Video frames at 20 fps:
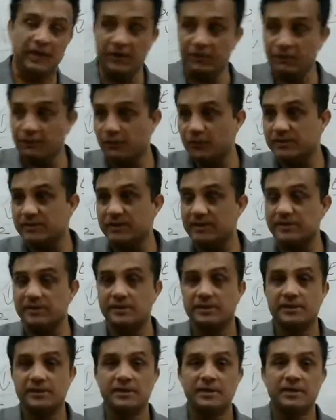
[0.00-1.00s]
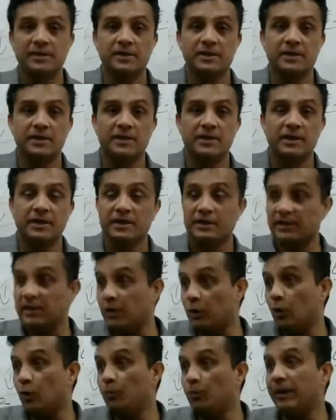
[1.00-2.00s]
Infosys, they
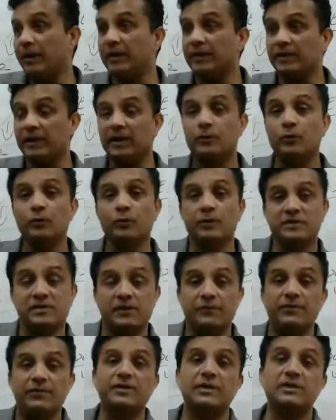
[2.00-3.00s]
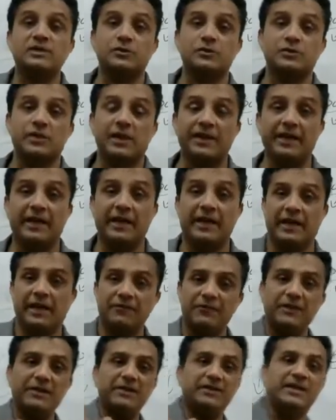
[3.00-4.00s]
are opening, they are serving their society.
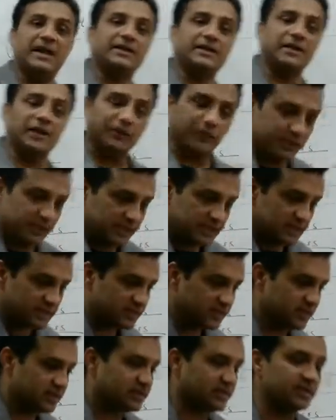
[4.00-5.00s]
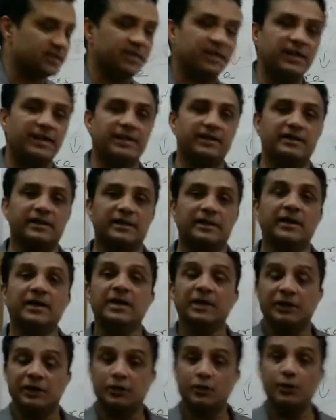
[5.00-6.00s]
Even Tata, you just recently heard that
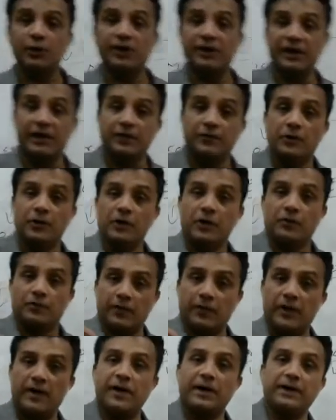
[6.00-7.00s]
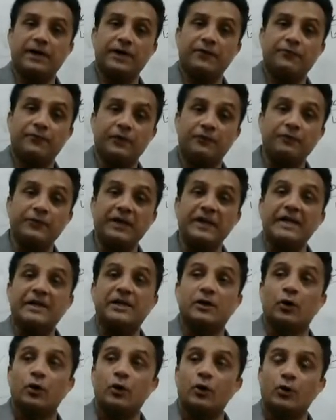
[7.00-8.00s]
donated 150
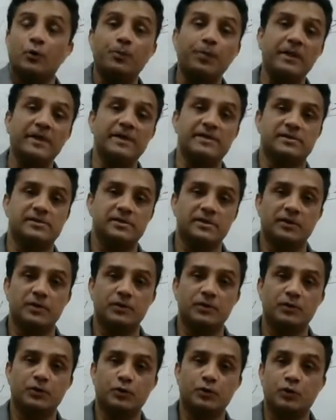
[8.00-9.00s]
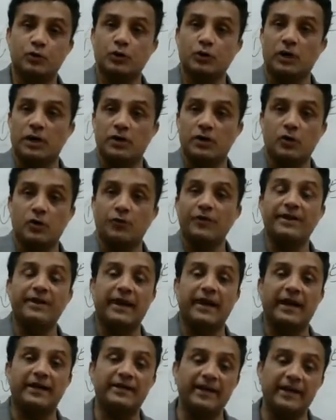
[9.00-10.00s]
crore rupees to the
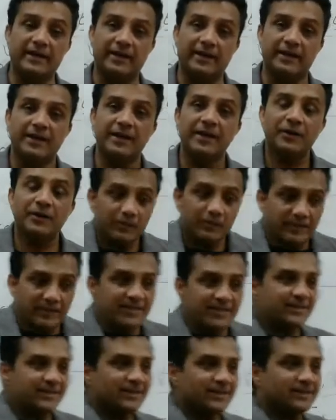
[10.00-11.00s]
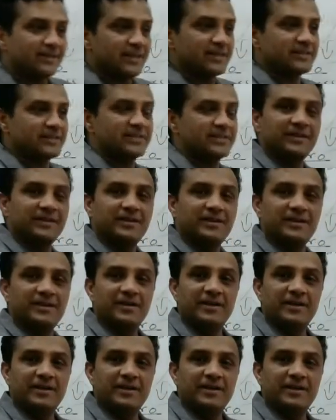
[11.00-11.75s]
COVID-19. Now these are the things.